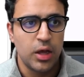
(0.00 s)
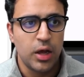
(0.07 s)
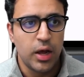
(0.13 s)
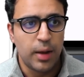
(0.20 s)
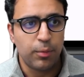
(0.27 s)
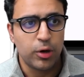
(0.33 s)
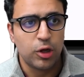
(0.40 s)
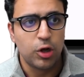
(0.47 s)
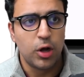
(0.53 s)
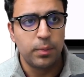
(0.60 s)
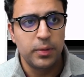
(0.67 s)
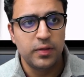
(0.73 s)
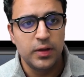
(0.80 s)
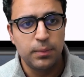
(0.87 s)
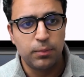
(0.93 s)
I'm going to
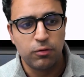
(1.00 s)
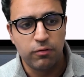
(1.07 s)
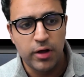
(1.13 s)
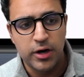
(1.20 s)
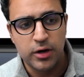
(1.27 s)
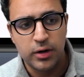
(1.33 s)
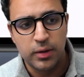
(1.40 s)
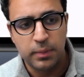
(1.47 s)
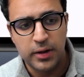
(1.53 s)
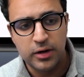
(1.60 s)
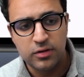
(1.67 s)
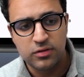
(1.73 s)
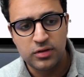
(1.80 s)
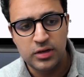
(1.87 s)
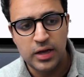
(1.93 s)
copy the provider
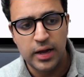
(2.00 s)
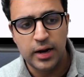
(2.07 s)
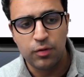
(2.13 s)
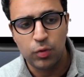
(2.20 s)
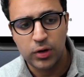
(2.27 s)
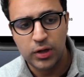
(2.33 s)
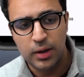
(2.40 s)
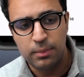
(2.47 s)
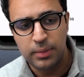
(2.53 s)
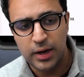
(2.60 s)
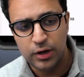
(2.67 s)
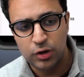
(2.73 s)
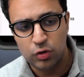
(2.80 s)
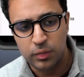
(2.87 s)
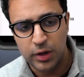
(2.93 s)
dependency, and I will come
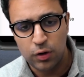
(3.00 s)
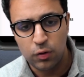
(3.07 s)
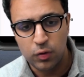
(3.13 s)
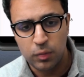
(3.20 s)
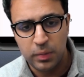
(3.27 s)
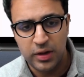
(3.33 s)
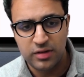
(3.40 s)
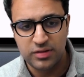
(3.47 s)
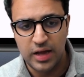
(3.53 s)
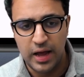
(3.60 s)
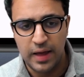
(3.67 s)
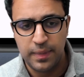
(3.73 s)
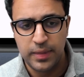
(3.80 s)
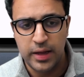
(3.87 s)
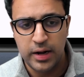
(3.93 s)
back to my code base,
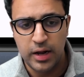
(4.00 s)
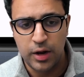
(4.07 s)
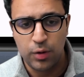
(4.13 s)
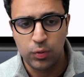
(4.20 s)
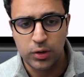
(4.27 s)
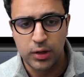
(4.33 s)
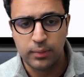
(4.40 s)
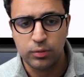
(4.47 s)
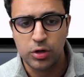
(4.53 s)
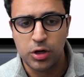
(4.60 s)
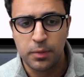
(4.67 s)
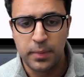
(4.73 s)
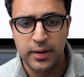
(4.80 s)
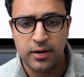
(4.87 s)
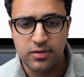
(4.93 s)
and then I will come to
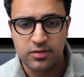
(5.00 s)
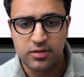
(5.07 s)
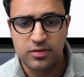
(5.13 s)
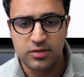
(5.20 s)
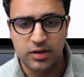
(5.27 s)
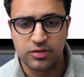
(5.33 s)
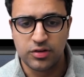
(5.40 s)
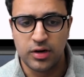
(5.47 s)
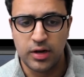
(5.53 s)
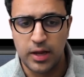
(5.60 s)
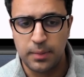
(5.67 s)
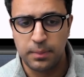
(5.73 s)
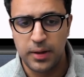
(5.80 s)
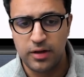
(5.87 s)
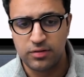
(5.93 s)
dependency section
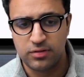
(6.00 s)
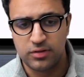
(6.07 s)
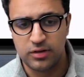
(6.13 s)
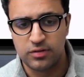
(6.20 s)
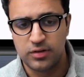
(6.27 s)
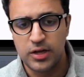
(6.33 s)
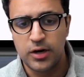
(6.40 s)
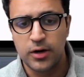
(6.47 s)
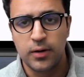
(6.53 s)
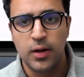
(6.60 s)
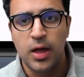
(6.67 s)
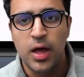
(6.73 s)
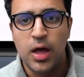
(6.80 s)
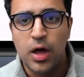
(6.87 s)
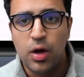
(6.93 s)
and paste this here.
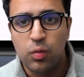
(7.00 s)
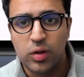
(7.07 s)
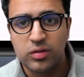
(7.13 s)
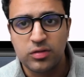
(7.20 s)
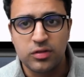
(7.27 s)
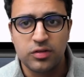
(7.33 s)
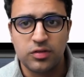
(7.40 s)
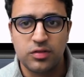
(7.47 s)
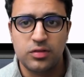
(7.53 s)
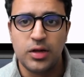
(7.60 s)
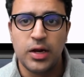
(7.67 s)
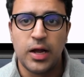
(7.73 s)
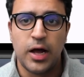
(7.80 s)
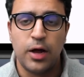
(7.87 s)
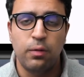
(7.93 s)
Once this is
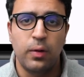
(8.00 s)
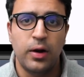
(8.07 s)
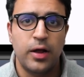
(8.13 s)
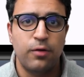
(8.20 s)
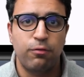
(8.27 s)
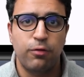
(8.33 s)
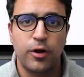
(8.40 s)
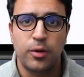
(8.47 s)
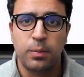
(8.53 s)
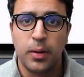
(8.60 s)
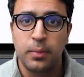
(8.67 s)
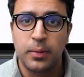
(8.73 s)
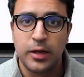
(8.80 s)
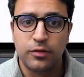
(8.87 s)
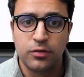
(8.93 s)
done, I will let Flutter
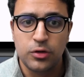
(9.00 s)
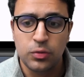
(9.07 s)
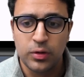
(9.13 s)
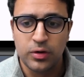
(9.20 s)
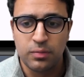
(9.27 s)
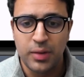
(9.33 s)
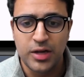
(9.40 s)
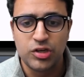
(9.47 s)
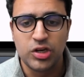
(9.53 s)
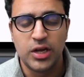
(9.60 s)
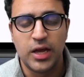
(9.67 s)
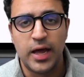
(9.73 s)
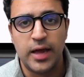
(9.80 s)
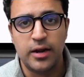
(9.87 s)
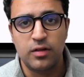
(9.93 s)
Pub-Gets do its magic
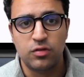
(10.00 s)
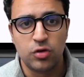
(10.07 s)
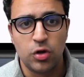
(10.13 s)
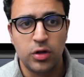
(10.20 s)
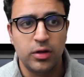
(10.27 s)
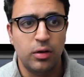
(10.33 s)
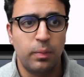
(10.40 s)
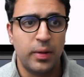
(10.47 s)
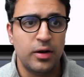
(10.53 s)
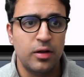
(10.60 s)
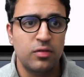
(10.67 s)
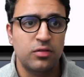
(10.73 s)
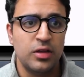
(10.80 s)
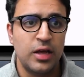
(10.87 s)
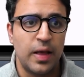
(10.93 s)
and install the
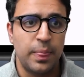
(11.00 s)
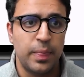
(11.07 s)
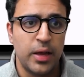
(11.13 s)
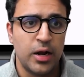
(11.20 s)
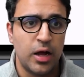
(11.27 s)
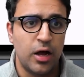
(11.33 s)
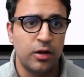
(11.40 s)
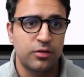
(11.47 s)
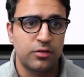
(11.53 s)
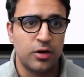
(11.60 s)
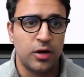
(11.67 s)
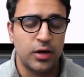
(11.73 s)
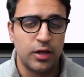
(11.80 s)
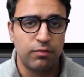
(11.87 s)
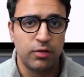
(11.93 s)
dependency, and then I'll
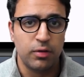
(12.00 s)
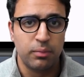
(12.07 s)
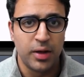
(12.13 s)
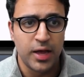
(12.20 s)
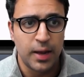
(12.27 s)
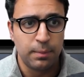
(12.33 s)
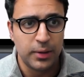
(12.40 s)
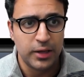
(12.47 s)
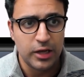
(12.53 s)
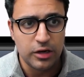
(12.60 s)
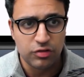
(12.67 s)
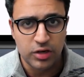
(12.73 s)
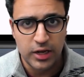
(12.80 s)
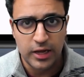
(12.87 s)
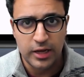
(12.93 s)
start giving my
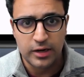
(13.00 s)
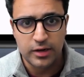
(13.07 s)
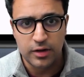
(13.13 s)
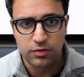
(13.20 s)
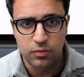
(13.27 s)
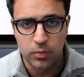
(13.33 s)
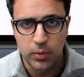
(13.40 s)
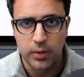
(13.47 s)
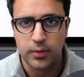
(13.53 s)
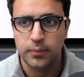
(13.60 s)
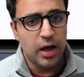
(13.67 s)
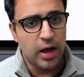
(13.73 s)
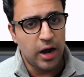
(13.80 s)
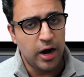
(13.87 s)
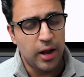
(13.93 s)
application a test run.
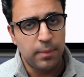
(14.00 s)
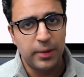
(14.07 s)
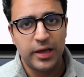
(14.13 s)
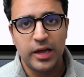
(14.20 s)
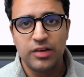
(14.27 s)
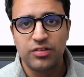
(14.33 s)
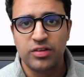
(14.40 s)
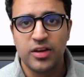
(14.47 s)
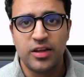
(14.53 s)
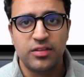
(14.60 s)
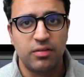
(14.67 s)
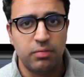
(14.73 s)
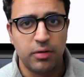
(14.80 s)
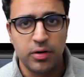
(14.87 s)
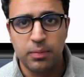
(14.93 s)
Our application is
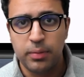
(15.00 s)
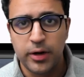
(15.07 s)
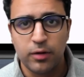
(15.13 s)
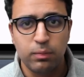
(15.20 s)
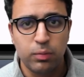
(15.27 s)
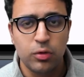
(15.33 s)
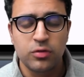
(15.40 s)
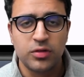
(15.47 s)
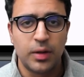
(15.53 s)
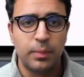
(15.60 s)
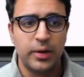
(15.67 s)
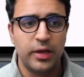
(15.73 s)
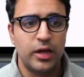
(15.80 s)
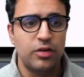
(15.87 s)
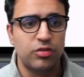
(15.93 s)
a very bare bones
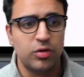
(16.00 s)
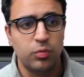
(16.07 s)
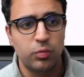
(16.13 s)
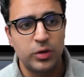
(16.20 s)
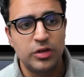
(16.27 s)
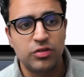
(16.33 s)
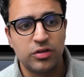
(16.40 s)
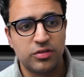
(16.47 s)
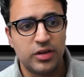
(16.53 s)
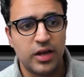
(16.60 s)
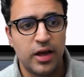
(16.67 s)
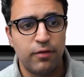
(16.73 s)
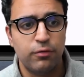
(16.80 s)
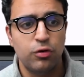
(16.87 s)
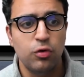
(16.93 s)
application. We just
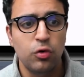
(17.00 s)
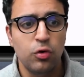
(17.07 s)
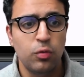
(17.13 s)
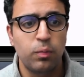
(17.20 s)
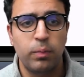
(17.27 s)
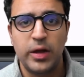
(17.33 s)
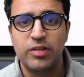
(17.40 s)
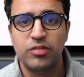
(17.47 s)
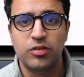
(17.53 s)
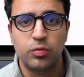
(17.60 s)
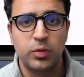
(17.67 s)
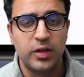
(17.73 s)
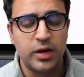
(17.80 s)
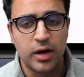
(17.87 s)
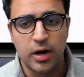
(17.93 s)
have two pages
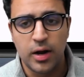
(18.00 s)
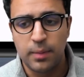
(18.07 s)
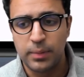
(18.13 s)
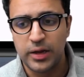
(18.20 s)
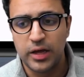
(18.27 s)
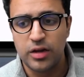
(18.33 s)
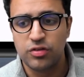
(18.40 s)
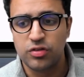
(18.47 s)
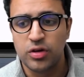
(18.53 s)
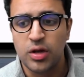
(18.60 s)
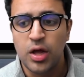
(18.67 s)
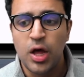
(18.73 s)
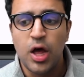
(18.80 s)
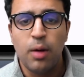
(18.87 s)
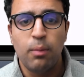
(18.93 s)
within our application,
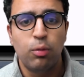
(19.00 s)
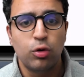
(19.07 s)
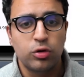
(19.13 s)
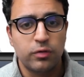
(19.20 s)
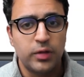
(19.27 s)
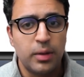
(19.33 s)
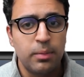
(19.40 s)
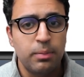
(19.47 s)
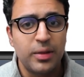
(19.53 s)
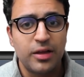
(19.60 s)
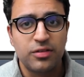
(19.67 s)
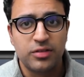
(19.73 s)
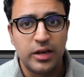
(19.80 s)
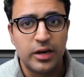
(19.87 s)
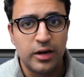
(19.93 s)
both of them being
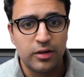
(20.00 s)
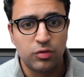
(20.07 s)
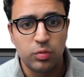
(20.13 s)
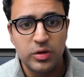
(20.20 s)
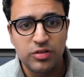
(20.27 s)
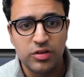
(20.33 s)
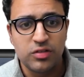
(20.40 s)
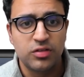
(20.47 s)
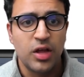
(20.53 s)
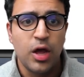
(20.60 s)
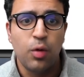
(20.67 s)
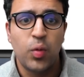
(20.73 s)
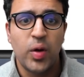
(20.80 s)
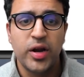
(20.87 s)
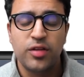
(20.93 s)
stateless widgets.
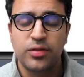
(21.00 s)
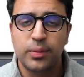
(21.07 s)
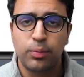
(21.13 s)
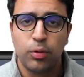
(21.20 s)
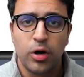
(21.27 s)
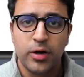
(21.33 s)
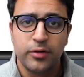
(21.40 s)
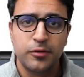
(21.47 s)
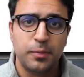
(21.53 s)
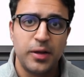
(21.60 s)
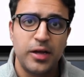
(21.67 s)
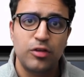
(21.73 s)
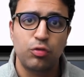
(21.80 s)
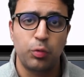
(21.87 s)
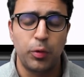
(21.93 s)
One is the products
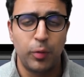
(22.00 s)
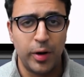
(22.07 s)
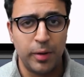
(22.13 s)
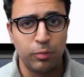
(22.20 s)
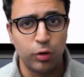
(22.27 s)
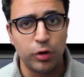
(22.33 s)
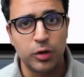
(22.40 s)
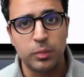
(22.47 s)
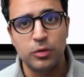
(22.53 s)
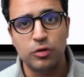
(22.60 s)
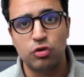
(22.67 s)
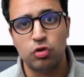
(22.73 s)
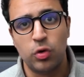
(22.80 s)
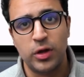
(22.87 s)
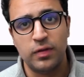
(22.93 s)
page, where I'm going to be
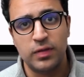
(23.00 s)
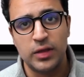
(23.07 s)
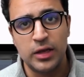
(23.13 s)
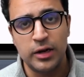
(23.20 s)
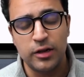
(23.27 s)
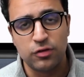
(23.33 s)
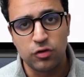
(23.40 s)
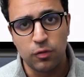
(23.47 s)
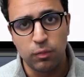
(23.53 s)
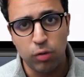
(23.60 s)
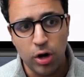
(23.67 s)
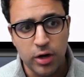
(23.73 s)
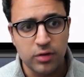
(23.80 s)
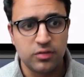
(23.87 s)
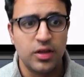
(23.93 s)
showing the list of
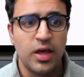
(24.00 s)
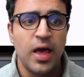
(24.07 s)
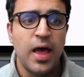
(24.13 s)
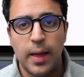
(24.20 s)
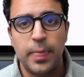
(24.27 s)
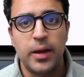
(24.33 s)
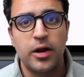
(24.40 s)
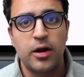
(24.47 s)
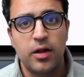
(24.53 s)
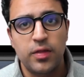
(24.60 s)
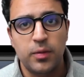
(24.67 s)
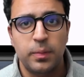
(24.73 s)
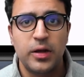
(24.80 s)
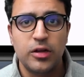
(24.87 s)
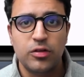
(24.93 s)
products, and then another
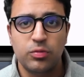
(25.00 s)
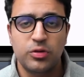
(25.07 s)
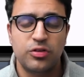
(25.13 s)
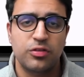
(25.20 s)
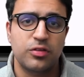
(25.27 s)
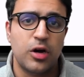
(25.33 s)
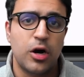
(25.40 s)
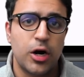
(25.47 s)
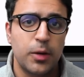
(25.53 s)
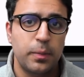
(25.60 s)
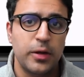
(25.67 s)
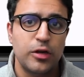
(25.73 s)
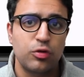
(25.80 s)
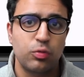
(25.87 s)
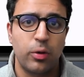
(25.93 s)
page, which is cart
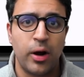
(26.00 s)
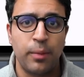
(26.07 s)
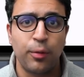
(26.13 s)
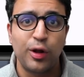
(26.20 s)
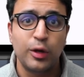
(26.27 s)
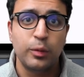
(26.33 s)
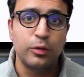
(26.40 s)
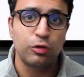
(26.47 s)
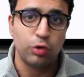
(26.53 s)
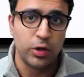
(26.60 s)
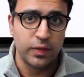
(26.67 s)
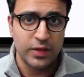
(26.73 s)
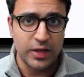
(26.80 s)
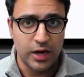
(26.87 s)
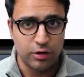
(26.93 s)
page, where I'm going to be showing
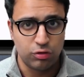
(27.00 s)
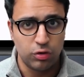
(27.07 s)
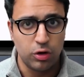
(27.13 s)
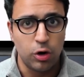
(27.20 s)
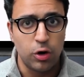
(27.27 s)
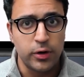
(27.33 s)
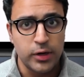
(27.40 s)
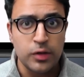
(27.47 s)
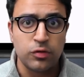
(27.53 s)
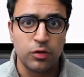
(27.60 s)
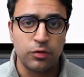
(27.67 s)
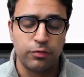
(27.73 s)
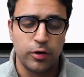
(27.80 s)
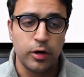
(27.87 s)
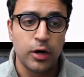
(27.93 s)
the actual contents
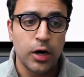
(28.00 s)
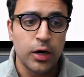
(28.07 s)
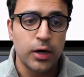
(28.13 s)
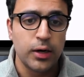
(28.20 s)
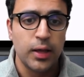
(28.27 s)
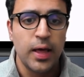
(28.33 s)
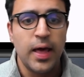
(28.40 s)
of our cart.